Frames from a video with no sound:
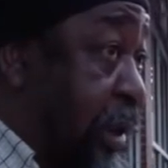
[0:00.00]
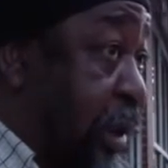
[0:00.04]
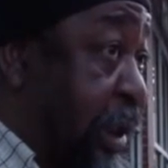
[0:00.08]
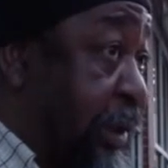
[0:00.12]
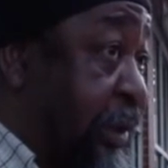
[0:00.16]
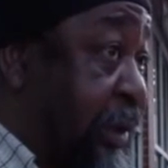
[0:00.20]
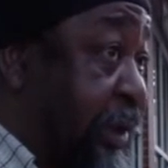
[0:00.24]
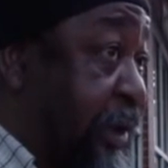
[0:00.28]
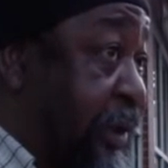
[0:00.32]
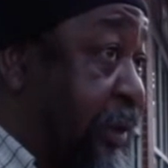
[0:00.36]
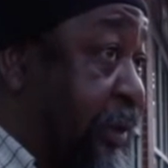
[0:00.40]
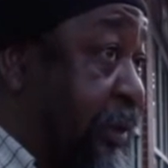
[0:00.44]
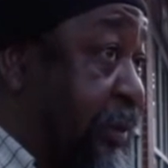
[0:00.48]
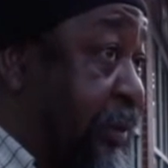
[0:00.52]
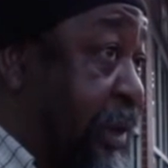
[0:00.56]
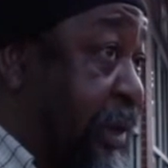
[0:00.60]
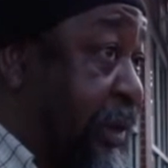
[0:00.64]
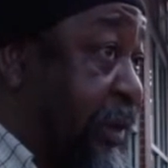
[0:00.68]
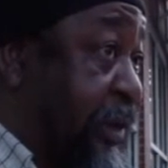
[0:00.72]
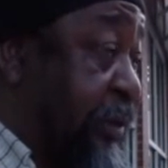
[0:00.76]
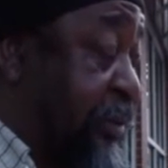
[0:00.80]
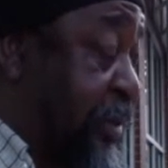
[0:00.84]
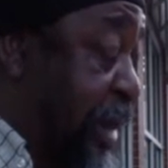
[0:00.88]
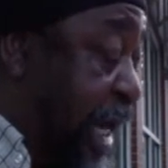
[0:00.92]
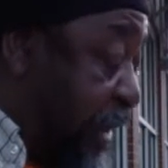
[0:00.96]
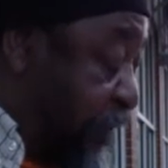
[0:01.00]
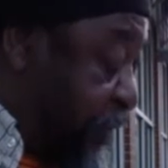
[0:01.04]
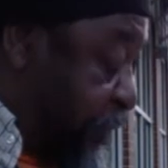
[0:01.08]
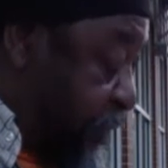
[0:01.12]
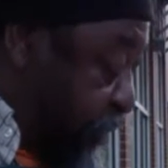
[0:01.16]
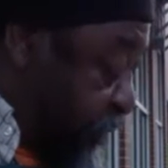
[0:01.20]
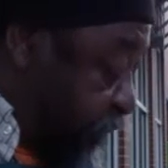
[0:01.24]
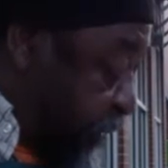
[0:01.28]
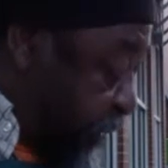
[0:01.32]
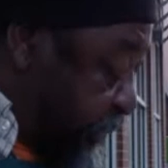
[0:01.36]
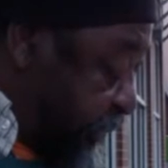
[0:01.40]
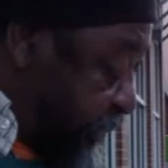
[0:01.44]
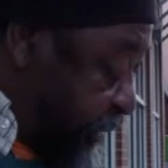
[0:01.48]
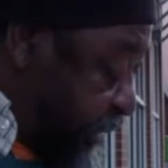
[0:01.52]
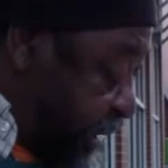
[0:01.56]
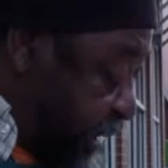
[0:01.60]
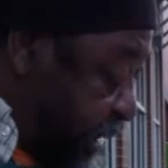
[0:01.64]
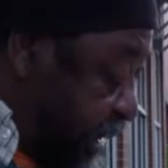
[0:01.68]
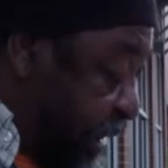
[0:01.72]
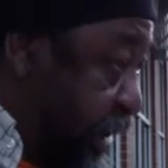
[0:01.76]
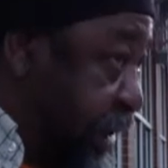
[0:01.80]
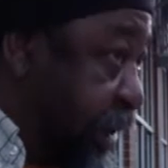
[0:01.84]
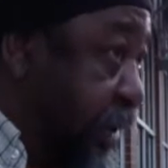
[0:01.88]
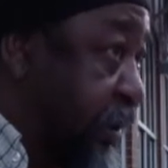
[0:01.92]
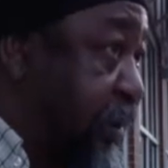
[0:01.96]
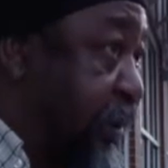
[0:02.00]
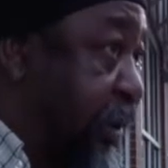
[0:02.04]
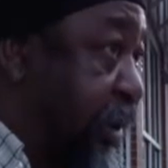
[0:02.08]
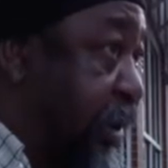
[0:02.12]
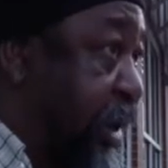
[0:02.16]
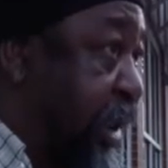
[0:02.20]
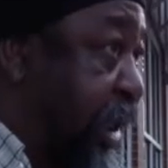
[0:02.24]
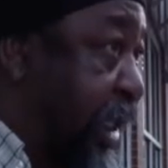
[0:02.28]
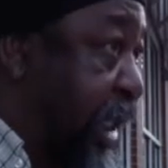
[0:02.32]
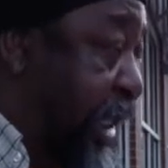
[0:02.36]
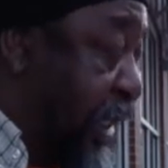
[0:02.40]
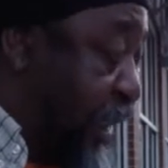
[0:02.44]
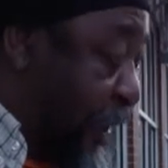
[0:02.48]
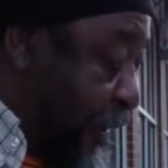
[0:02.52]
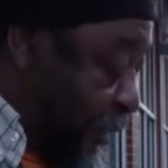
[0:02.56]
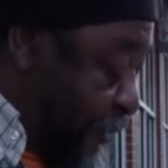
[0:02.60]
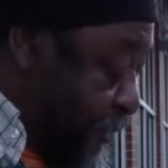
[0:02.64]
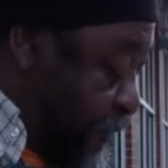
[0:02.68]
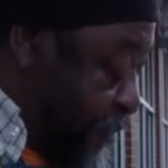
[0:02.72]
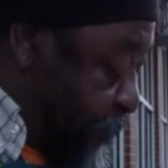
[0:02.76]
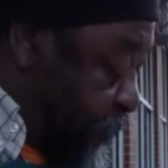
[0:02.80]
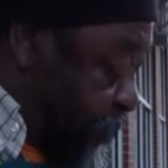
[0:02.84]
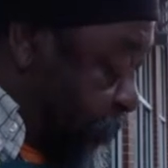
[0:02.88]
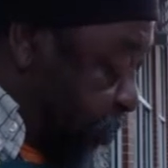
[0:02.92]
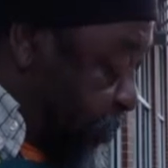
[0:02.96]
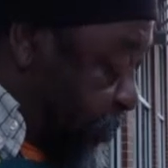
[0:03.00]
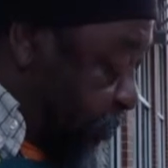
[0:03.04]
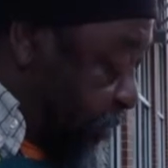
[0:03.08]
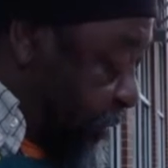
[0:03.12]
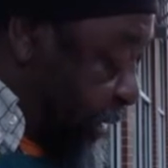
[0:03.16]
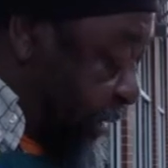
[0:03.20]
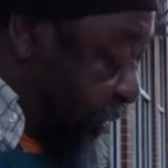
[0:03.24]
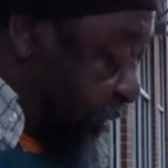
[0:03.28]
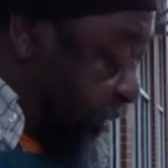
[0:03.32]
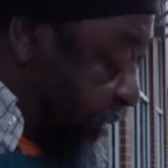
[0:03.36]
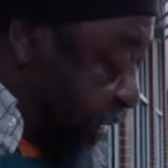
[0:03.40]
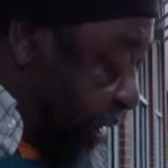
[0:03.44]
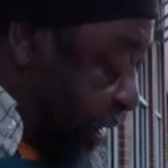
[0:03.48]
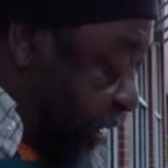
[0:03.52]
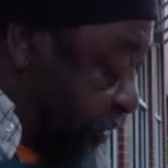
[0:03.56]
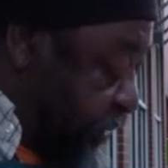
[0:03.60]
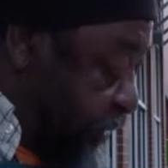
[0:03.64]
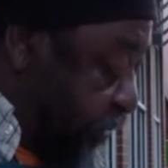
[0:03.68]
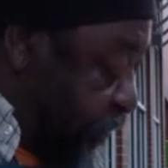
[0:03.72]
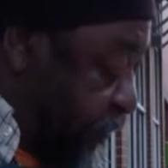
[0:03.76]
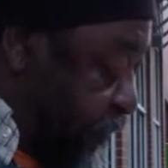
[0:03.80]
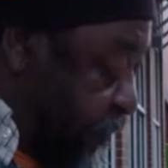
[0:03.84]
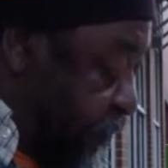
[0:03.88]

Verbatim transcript: This is this is Matthew 13 and 38. It says the